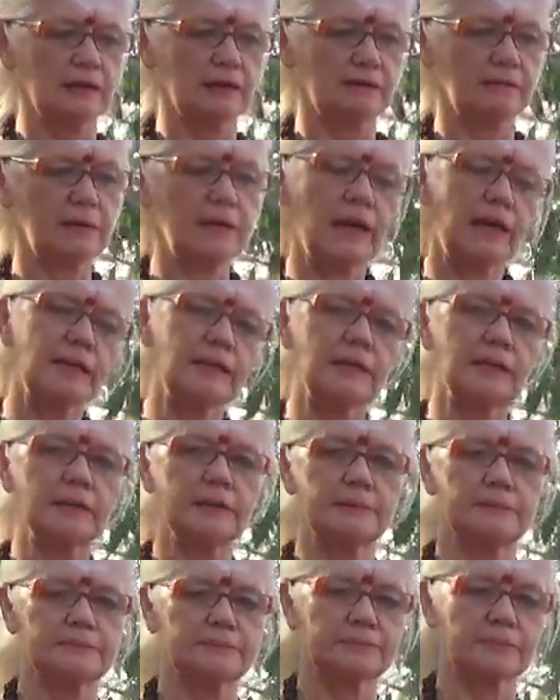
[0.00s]
We had
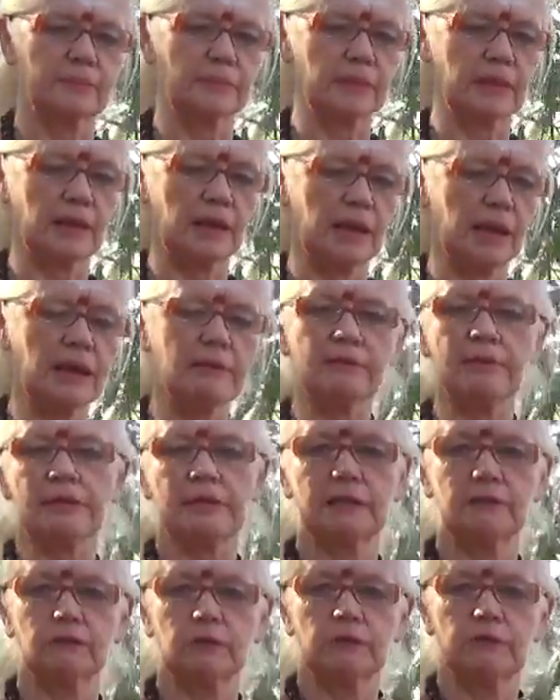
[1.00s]

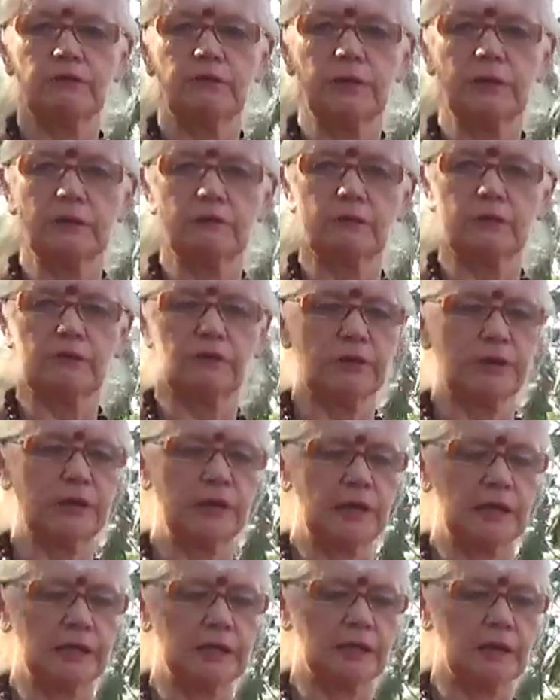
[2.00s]
everything what we
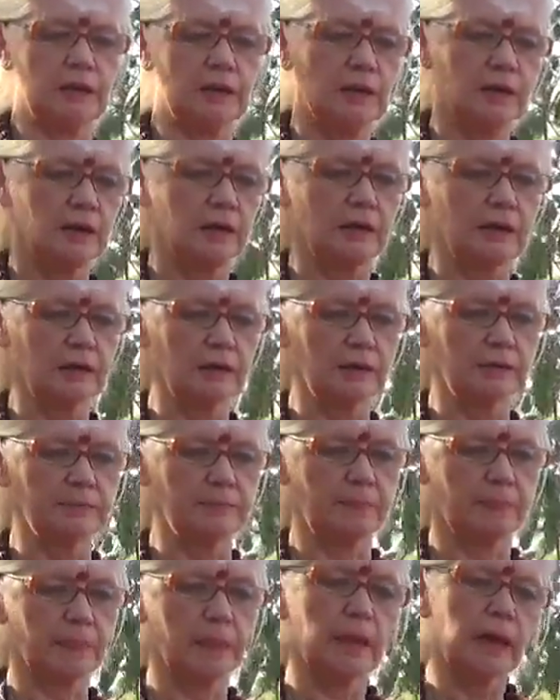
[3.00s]
need,
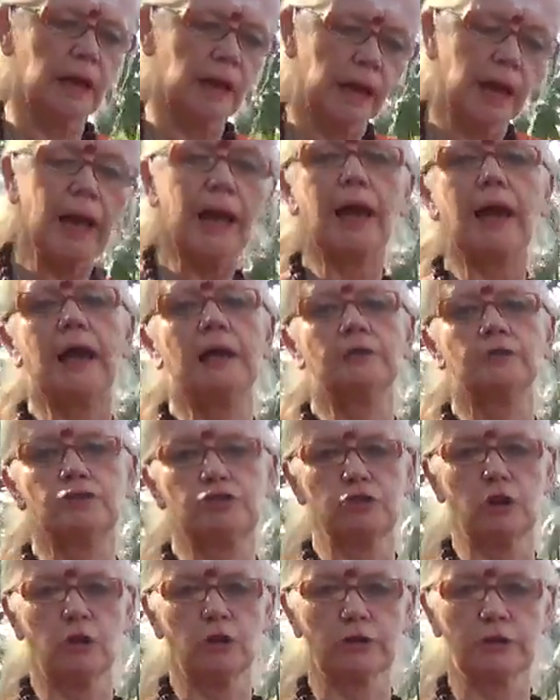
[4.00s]
in
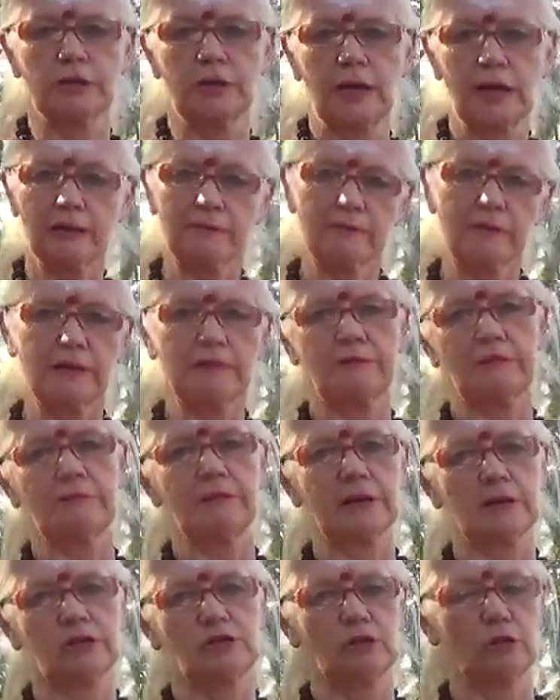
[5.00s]
short, and we
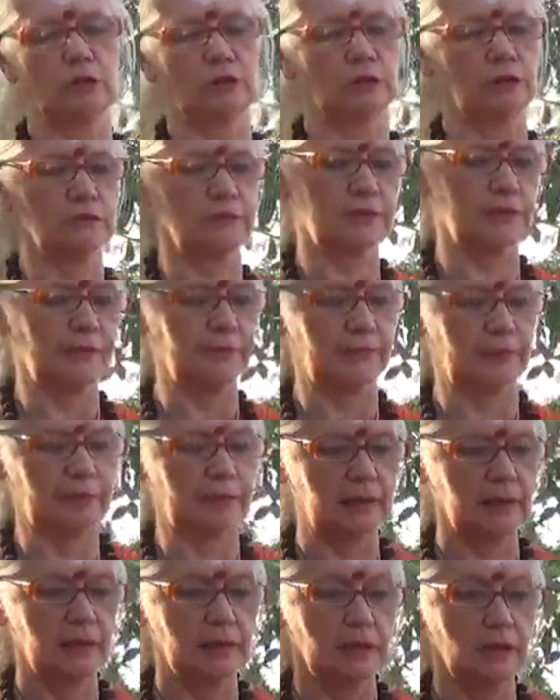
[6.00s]
were short of something.
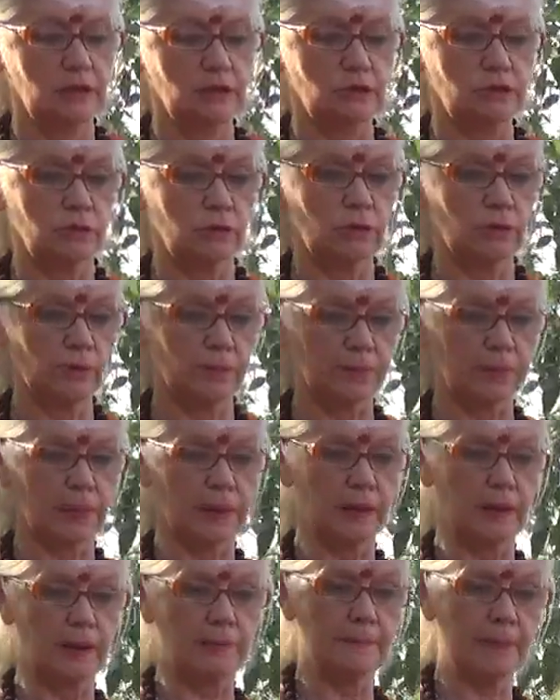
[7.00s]
So
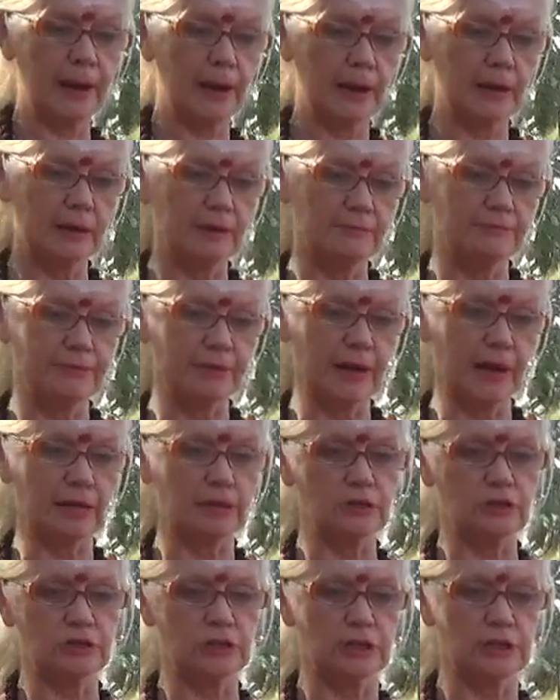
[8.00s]
my
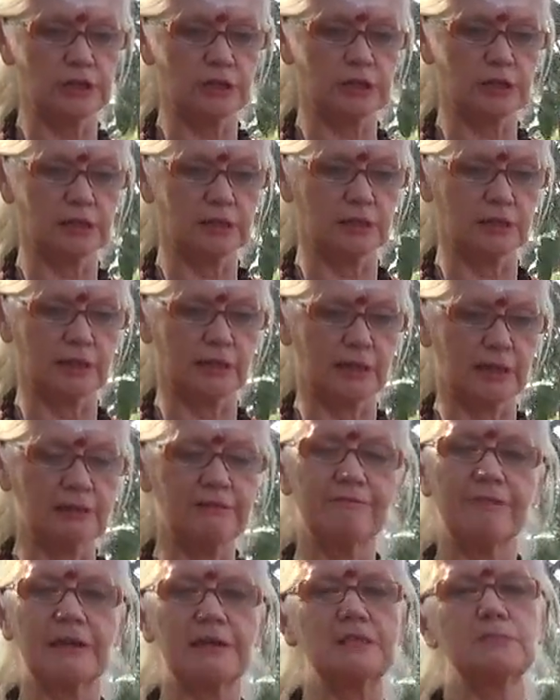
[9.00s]
financial
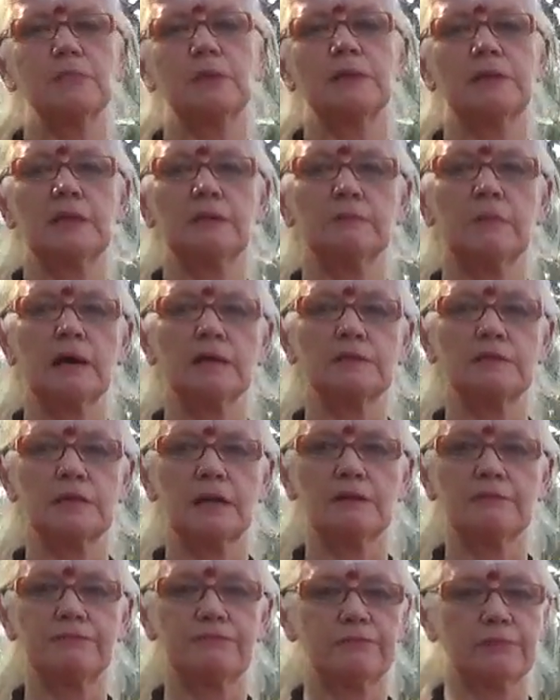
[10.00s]
investment in
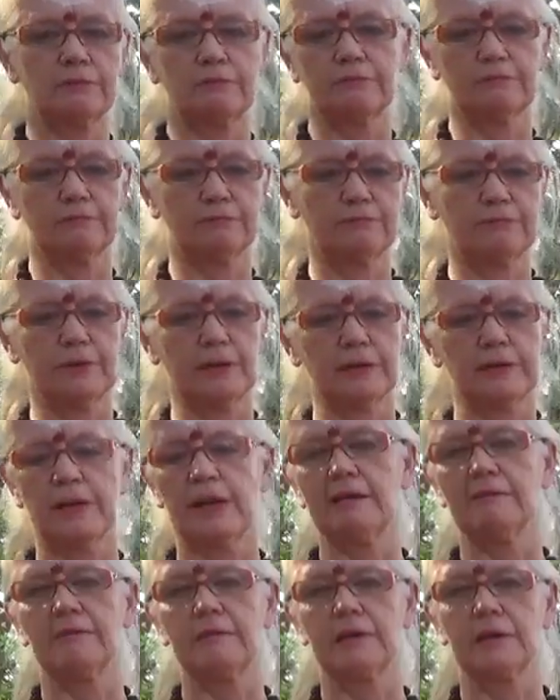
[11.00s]
myself were
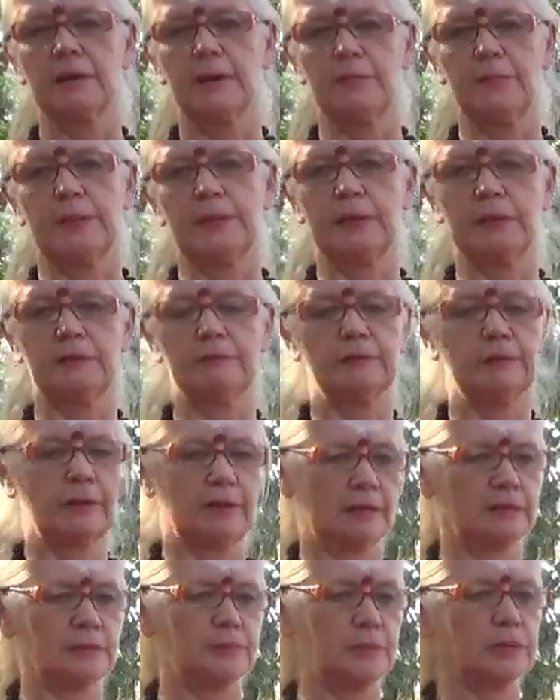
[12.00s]
never big,
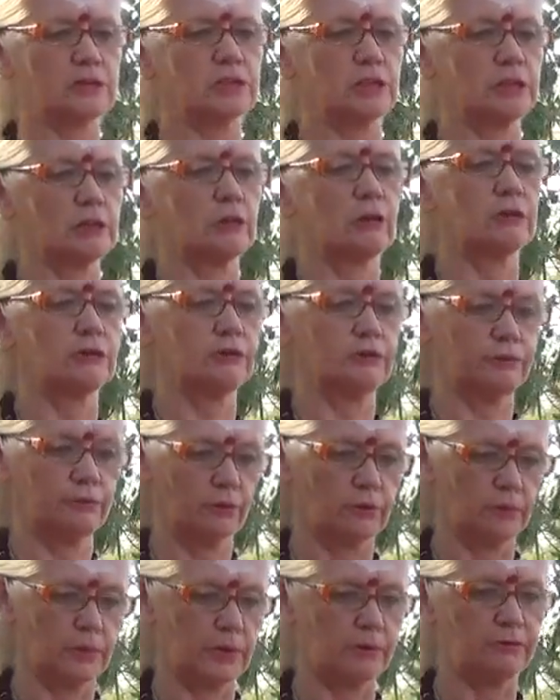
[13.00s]
especially not
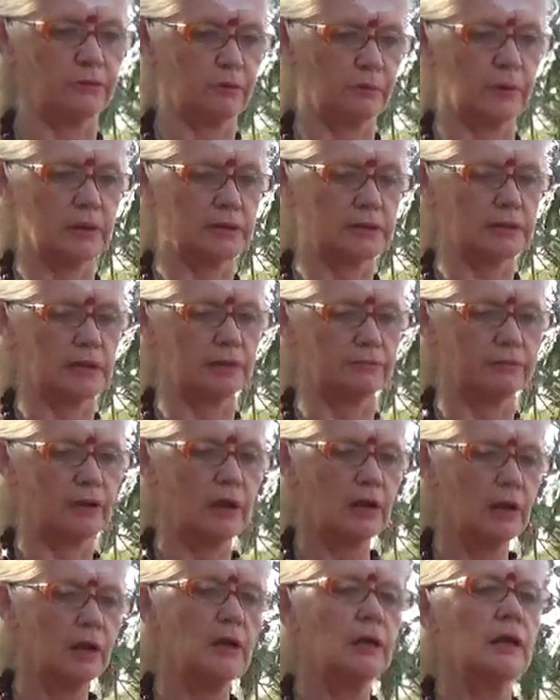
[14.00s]
for me, for myself.
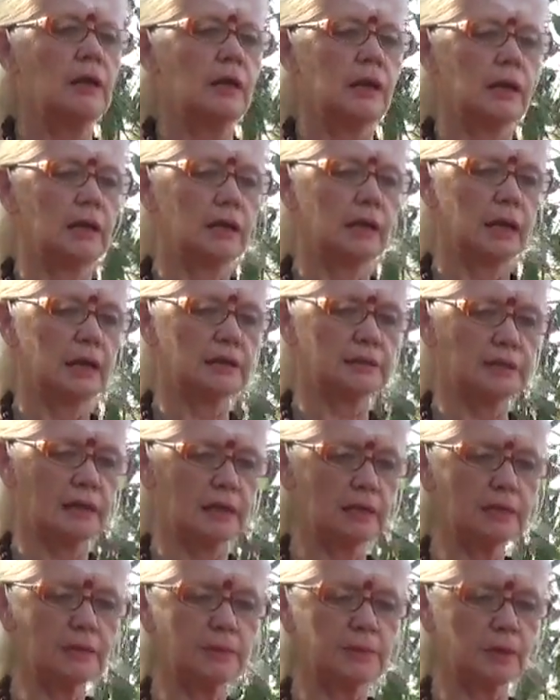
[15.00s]
As an
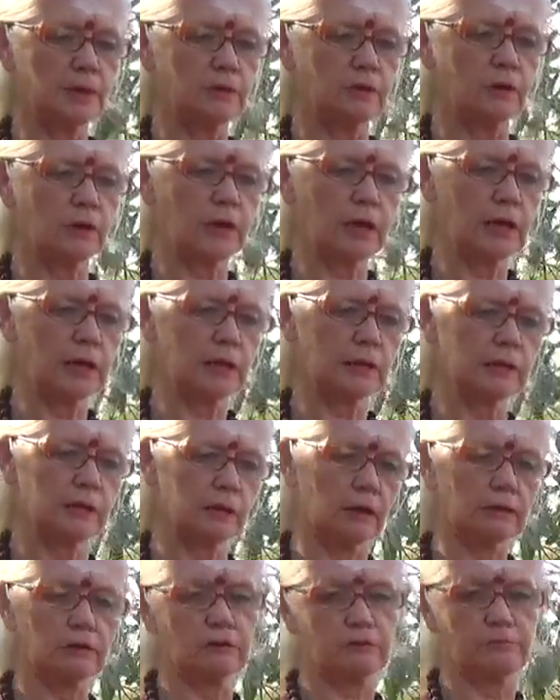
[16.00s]
entrepreneur, I had a
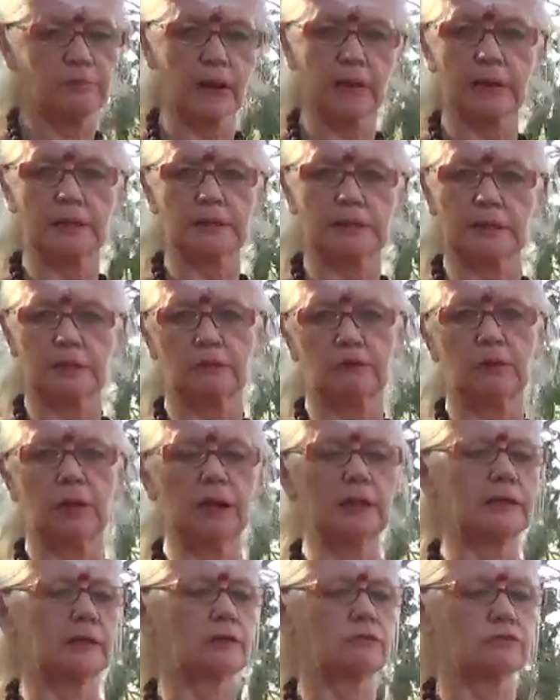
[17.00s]
lot of money
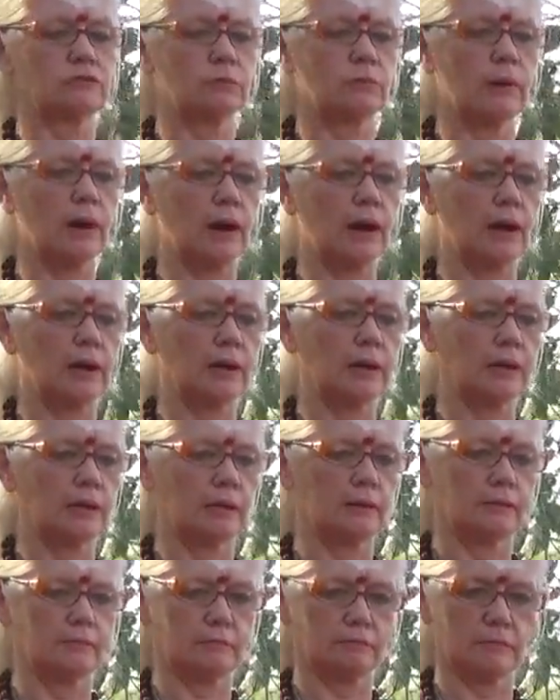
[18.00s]
circulating through
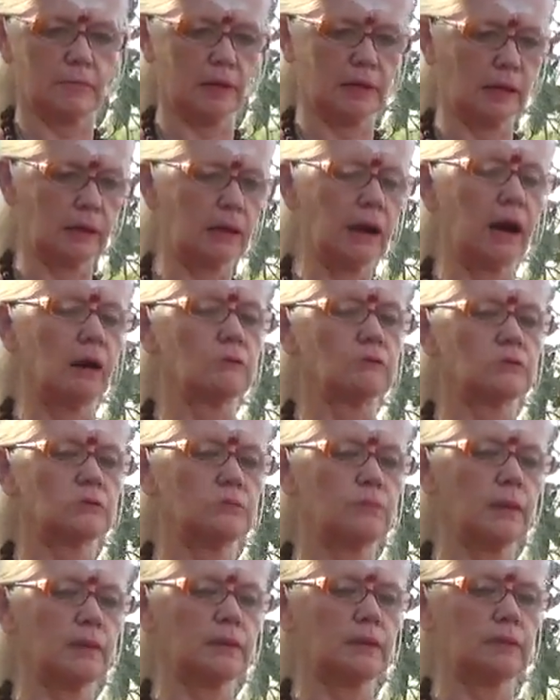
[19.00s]
my accounts,
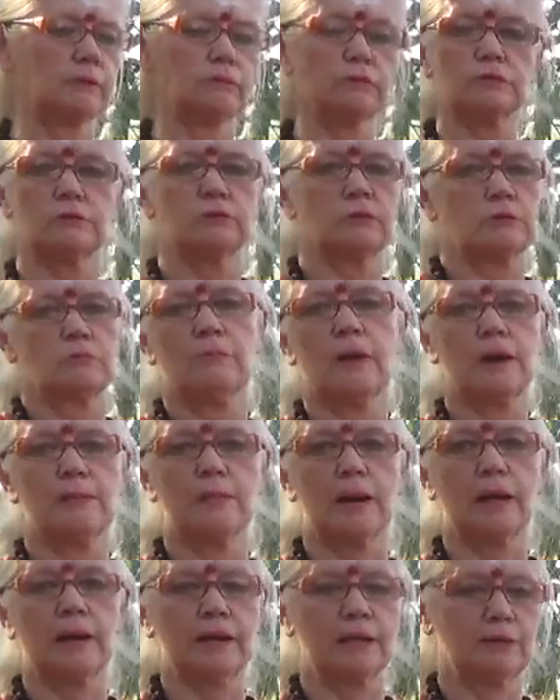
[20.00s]
but it was not my
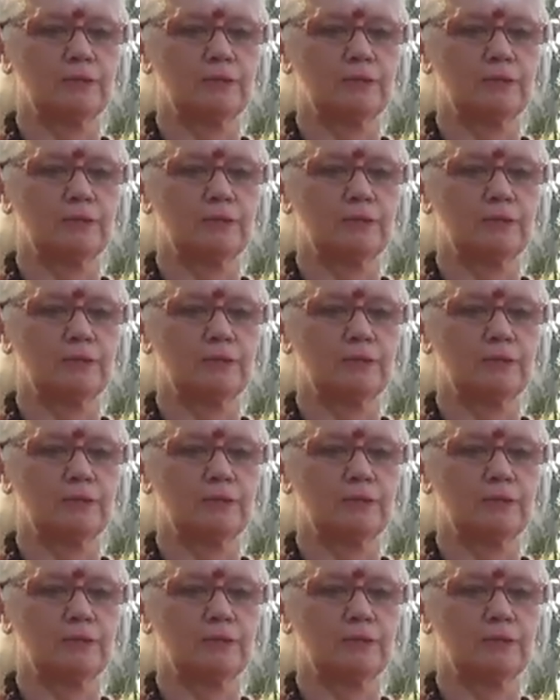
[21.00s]
money.